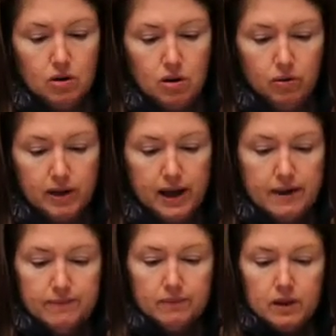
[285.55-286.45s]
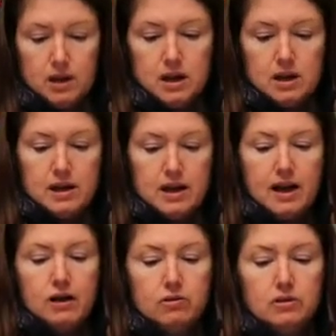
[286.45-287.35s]
Okay?
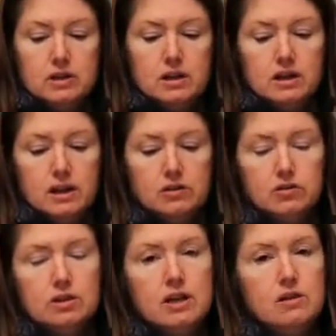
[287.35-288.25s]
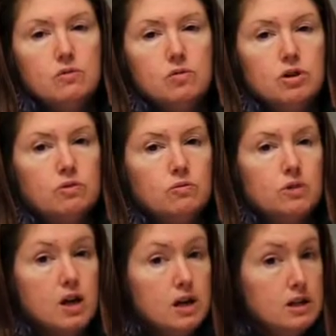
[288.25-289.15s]
Now, can you say the word
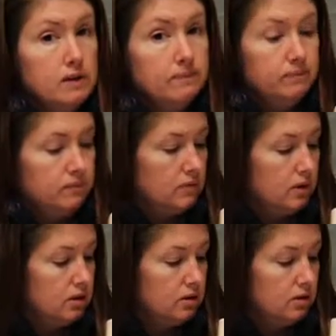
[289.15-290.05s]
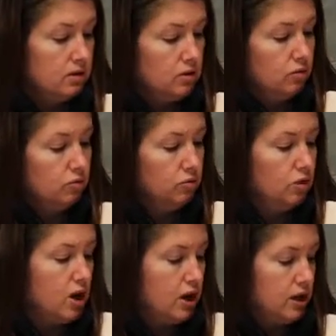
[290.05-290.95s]
run?
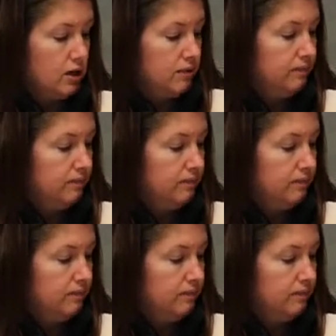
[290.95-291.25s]
Run.